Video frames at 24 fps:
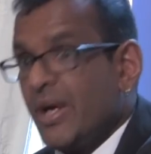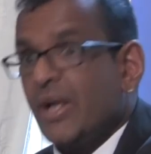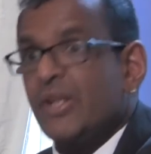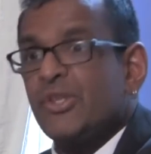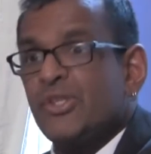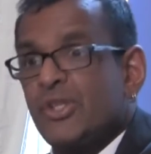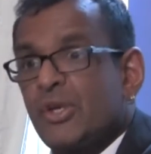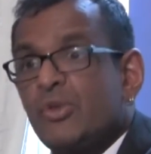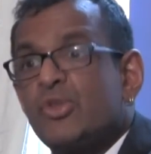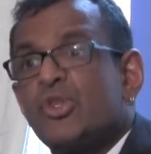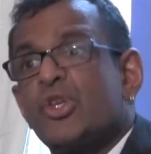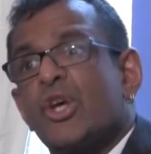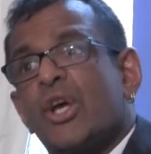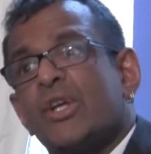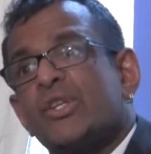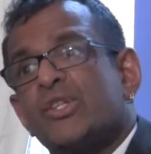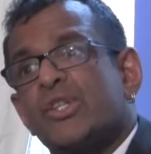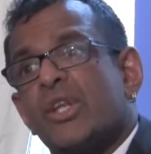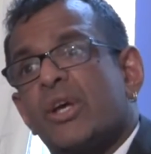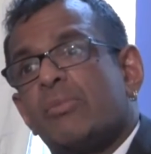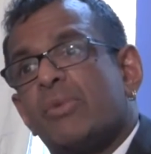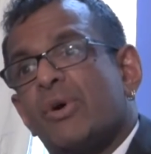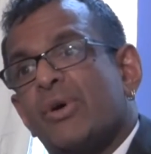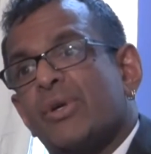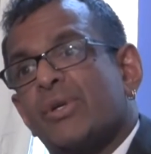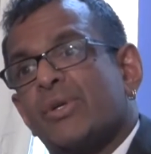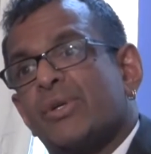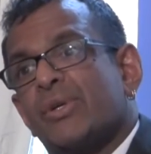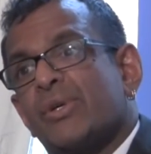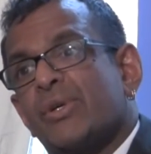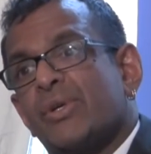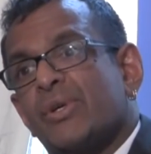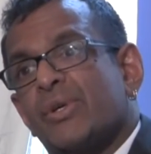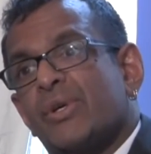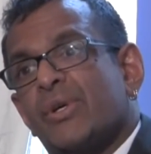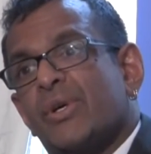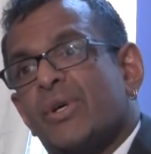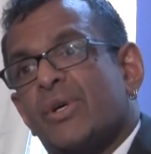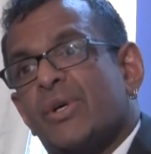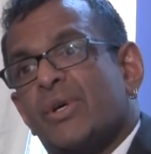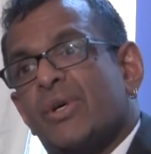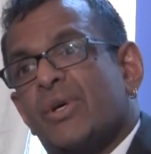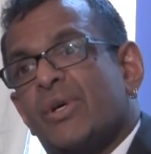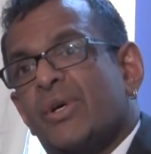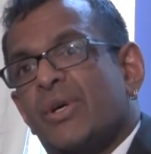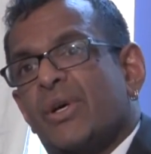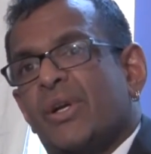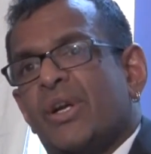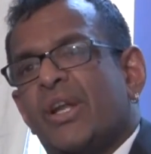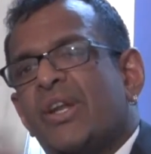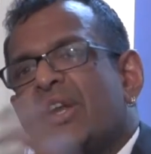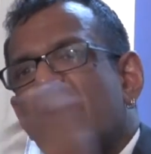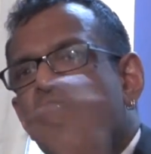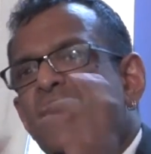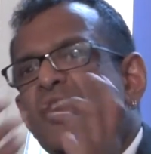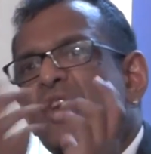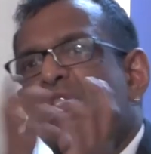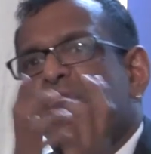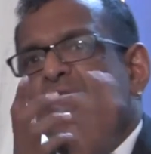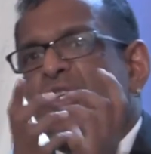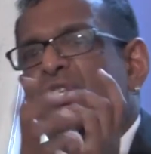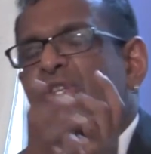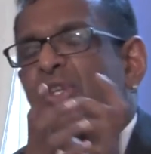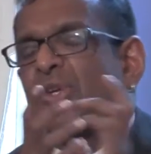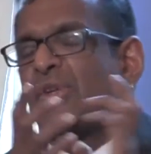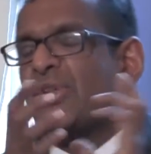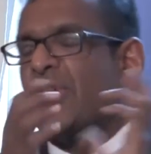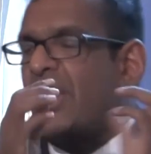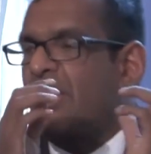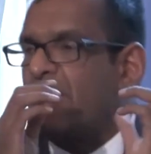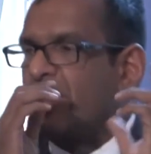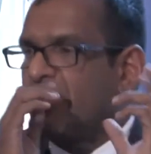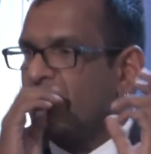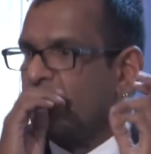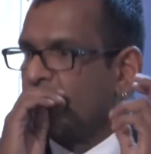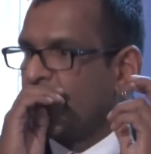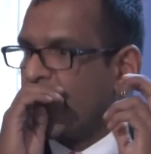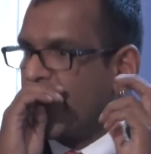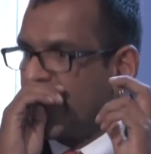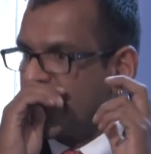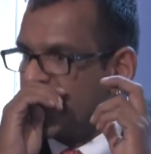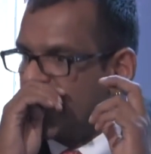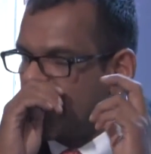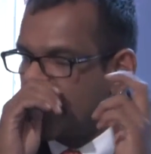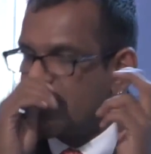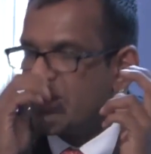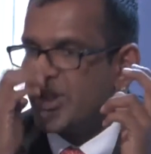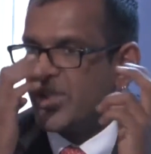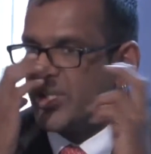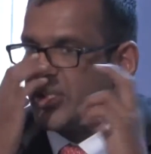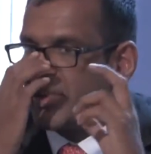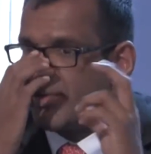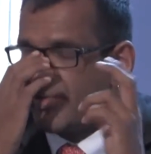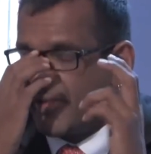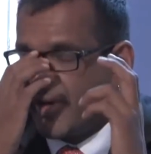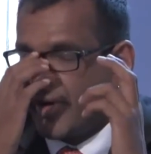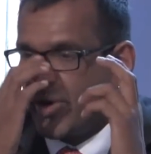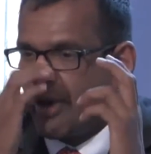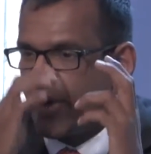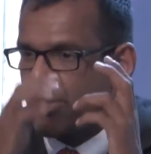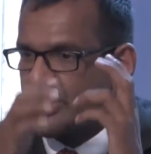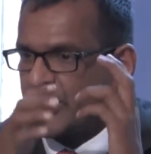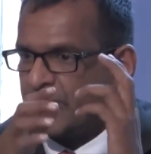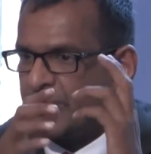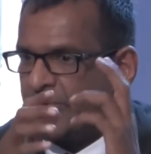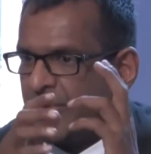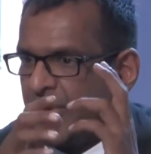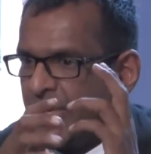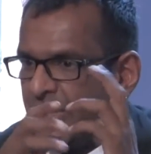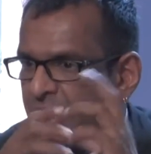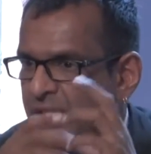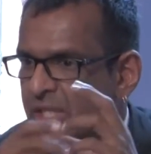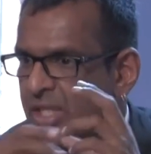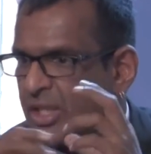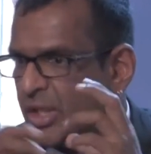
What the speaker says: and so changed their mind. And in a nutshell there, if you like, you can see the Farage effect.